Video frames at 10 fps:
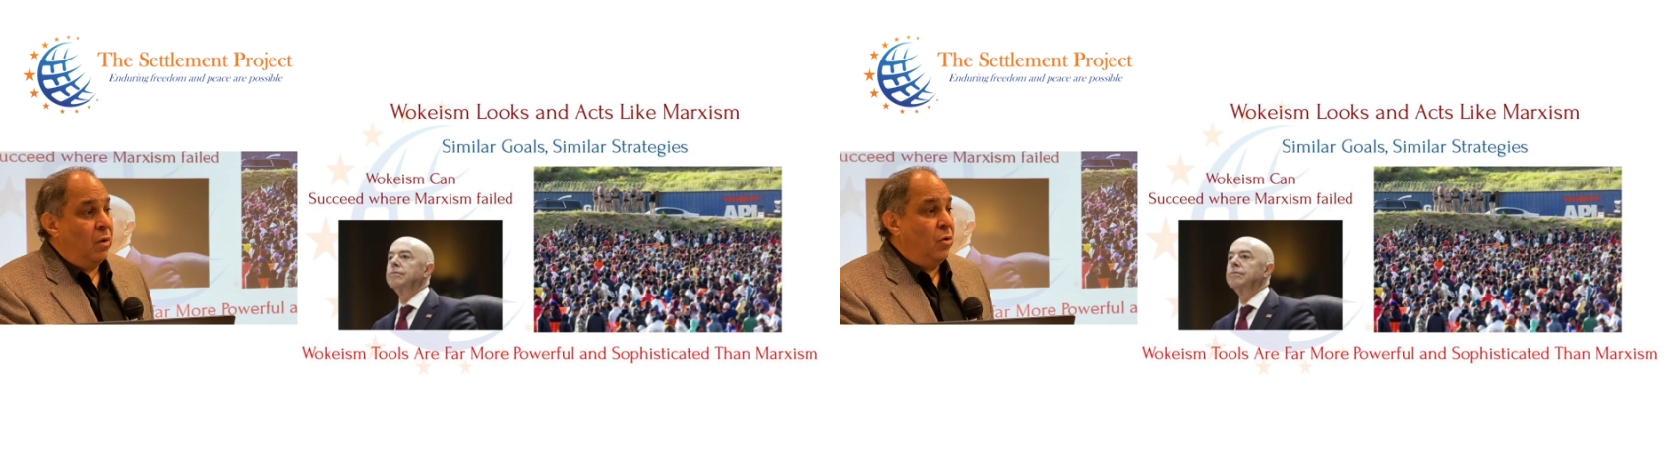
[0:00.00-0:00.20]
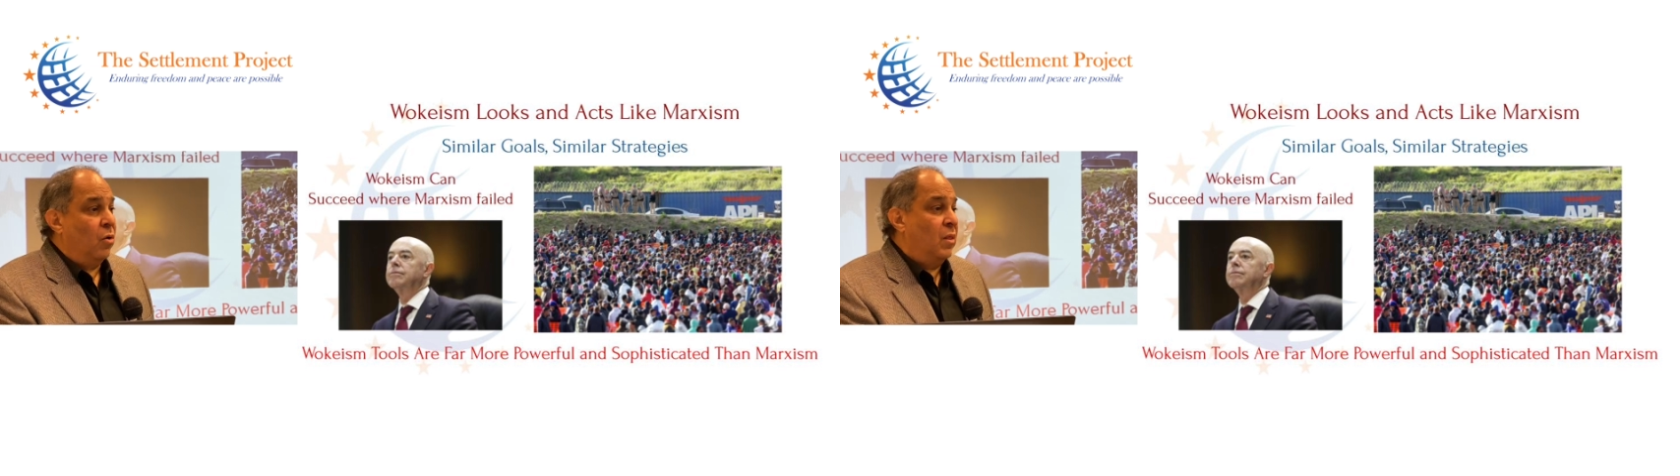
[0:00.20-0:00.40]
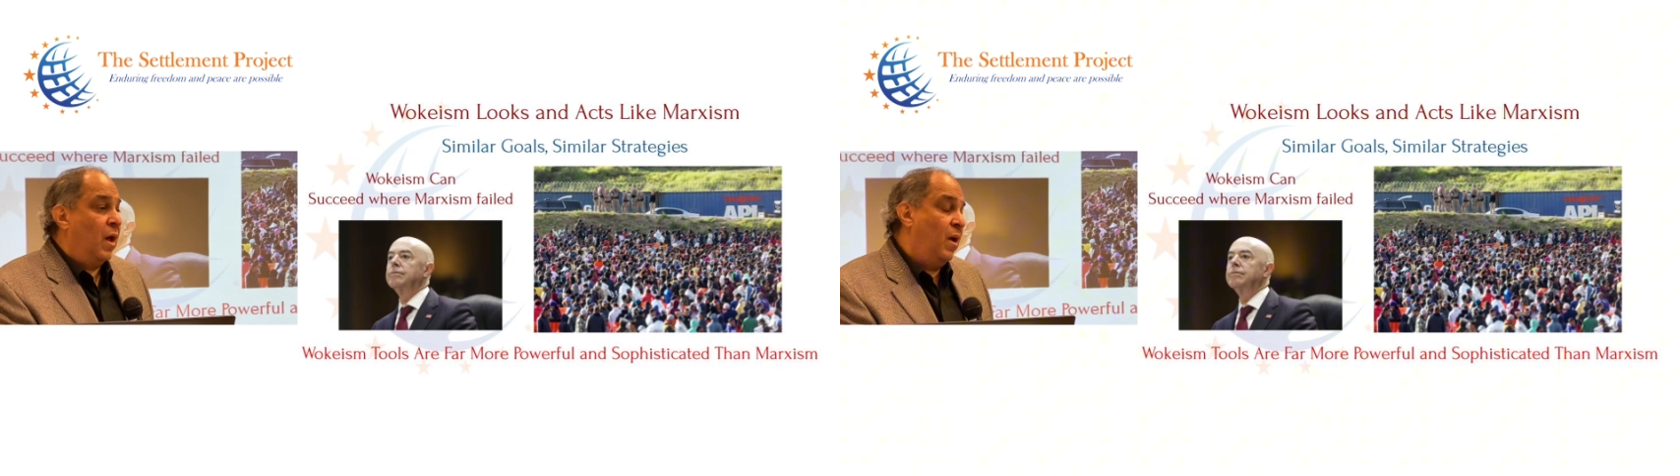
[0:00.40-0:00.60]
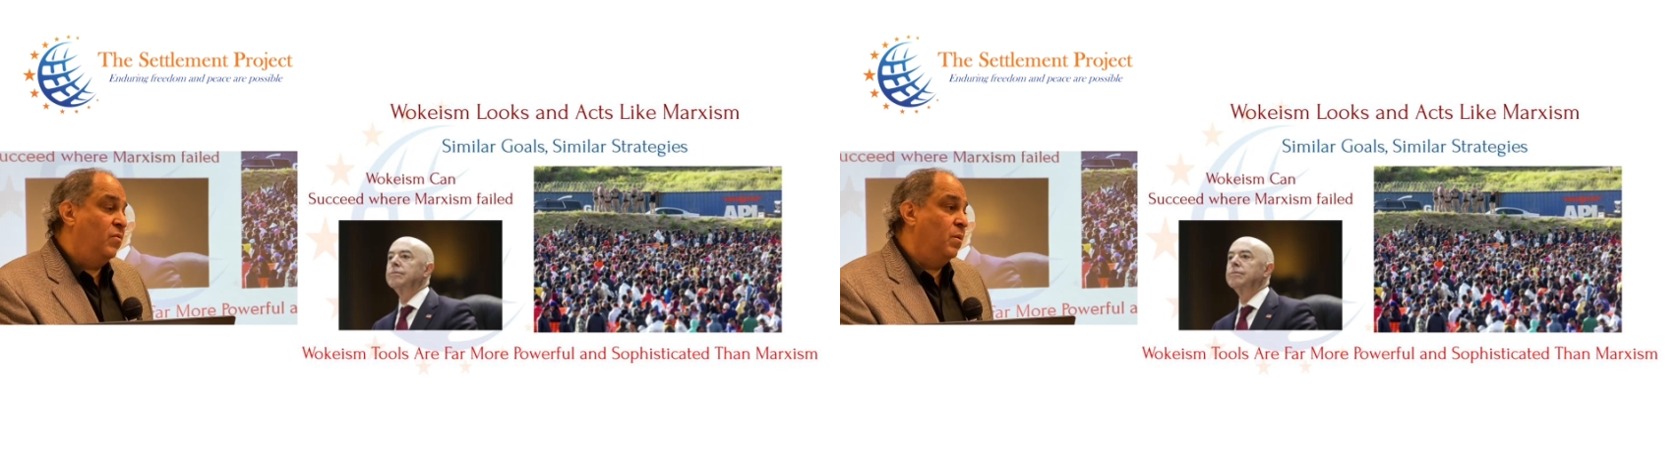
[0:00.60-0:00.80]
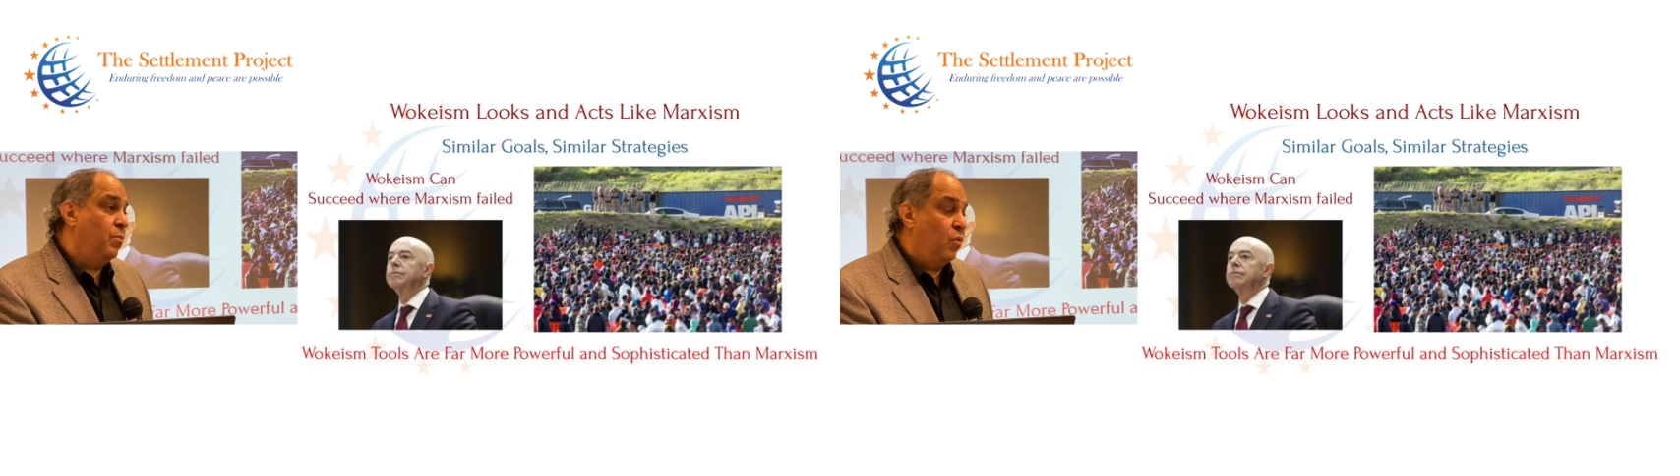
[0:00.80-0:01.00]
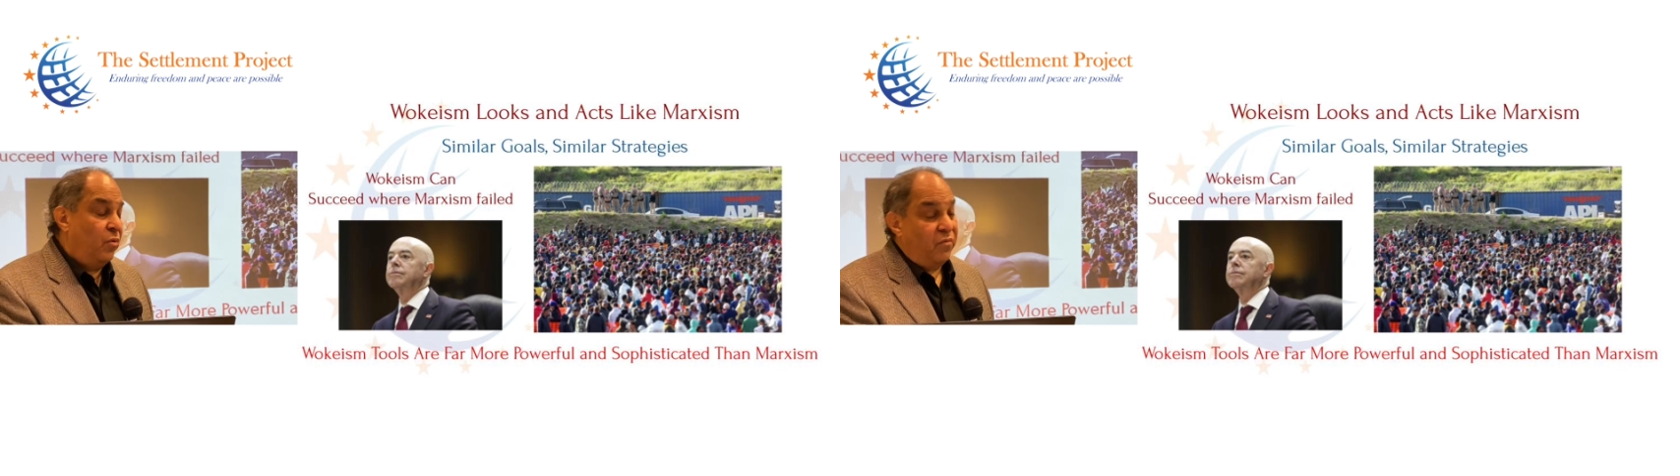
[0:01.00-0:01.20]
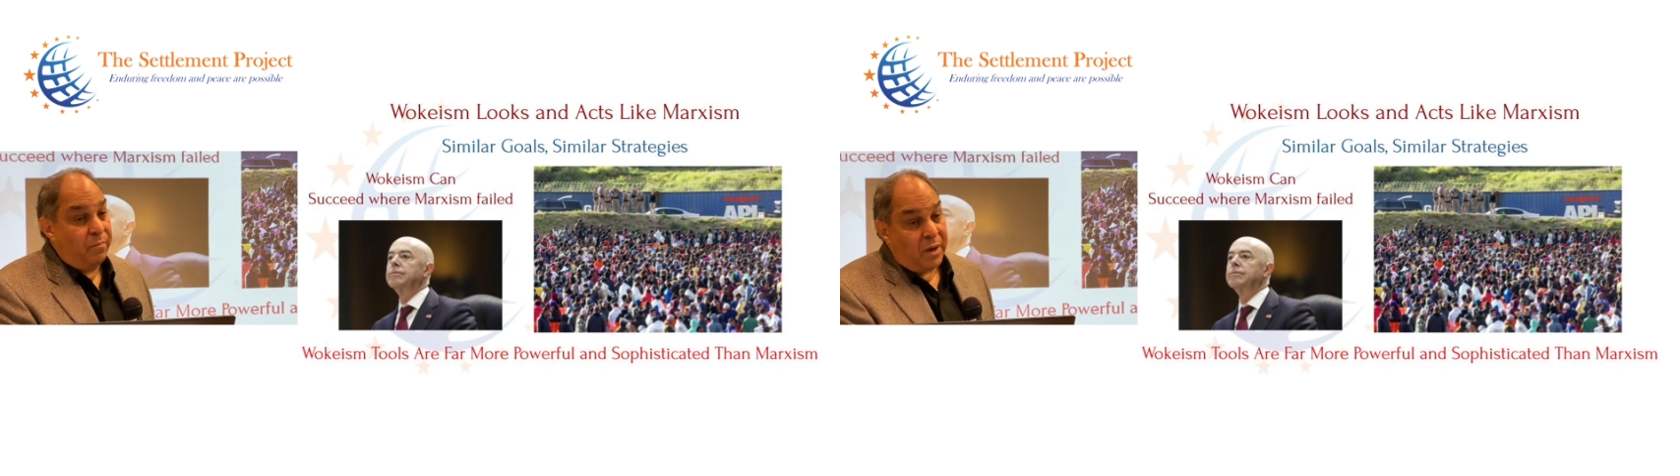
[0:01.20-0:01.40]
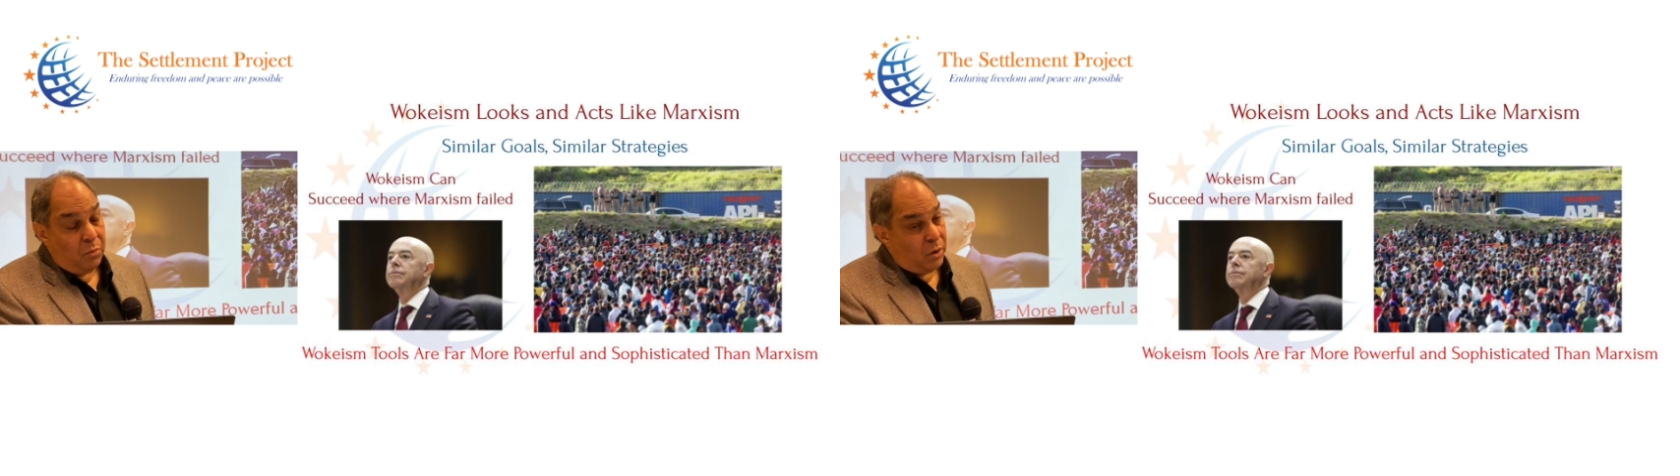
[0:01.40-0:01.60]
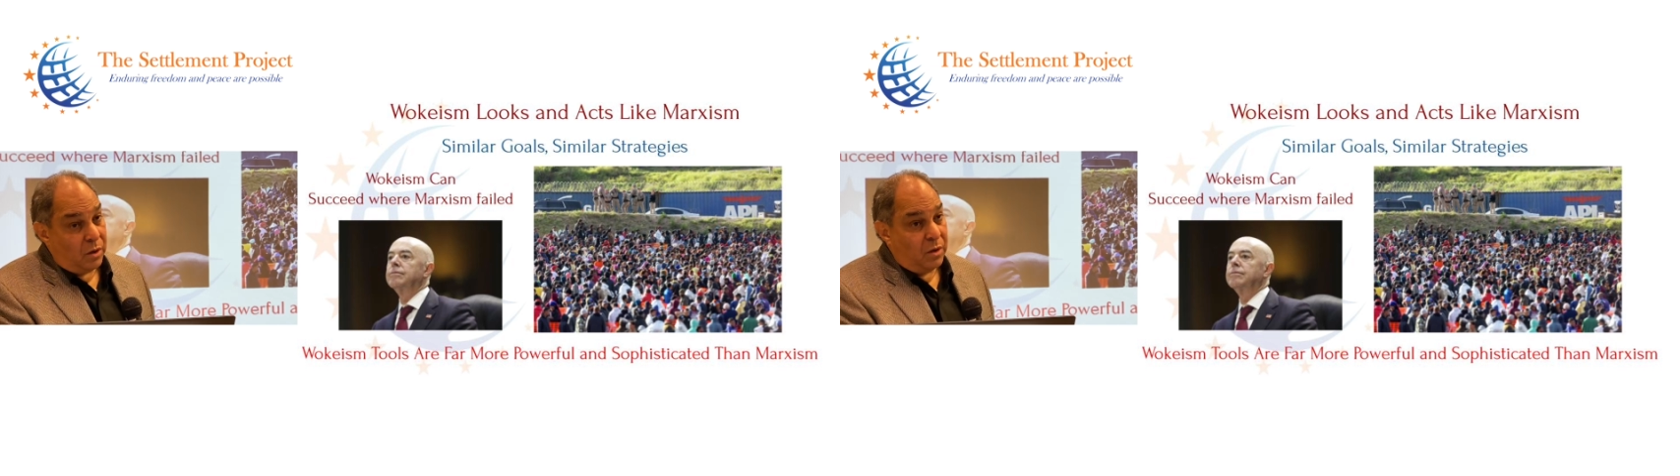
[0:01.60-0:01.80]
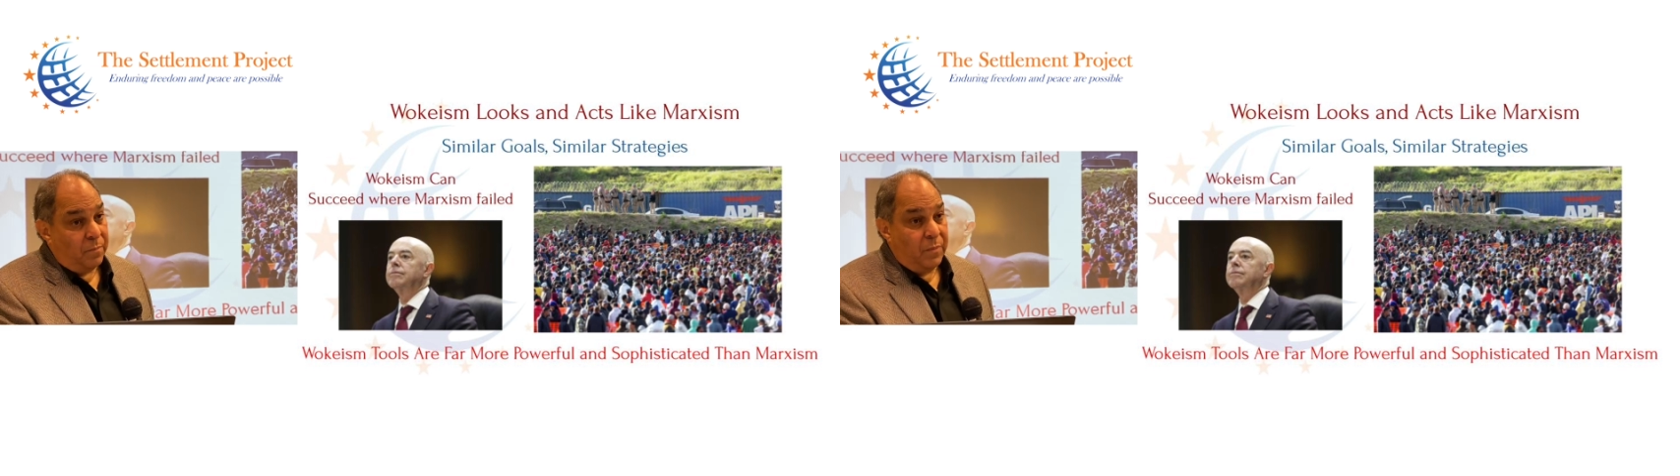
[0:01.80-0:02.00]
your lives improve by work.